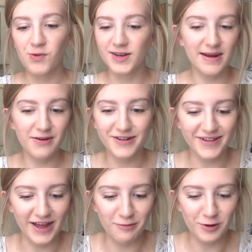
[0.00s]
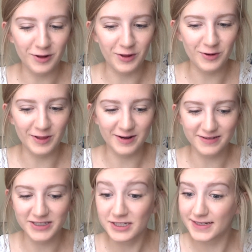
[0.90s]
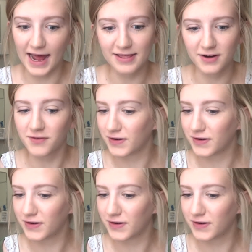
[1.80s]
One time I went to the library alone and literally just sat there